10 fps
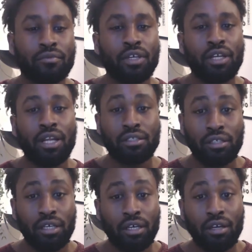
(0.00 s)
And
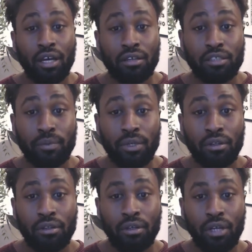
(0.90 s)
actually, yeah, I can
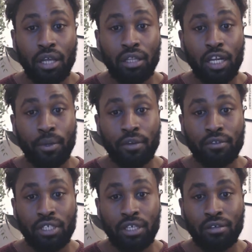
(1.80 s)
smell a little bit of
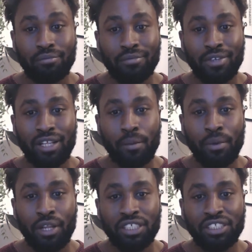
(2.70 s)
tea,
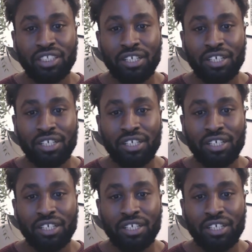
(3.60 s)
lemon and ginger.